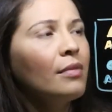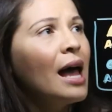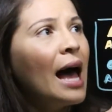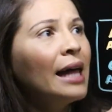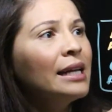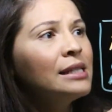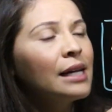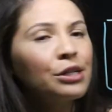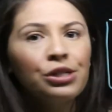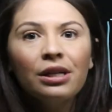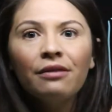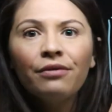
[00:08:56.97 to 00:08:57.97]
And it's
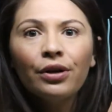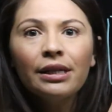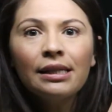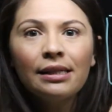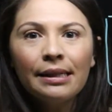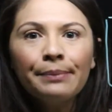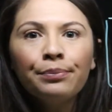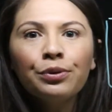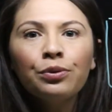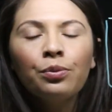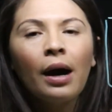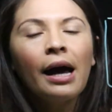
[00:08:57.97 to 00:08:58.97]
actually a very
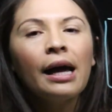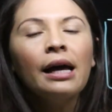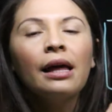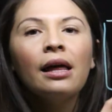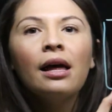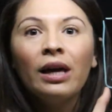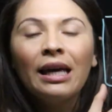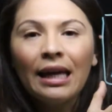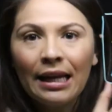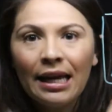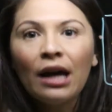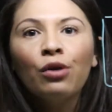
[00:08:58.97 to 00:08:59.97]
simple way we
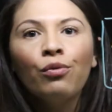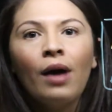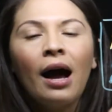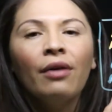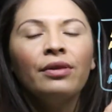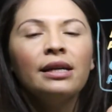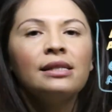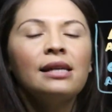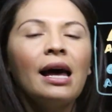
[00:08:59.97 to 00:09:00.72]
can get around this